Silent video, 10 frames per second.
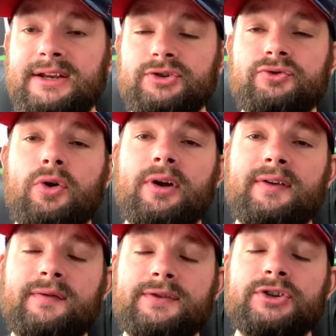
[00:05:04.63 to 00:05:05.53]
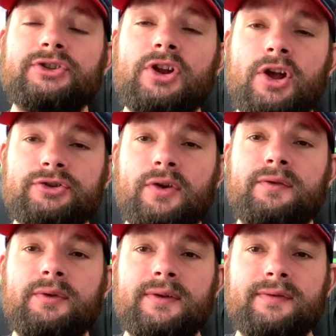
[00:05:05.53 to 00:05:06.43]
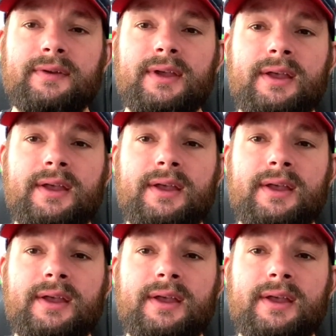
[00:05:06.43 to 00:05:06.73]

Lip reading: strong. to start off with.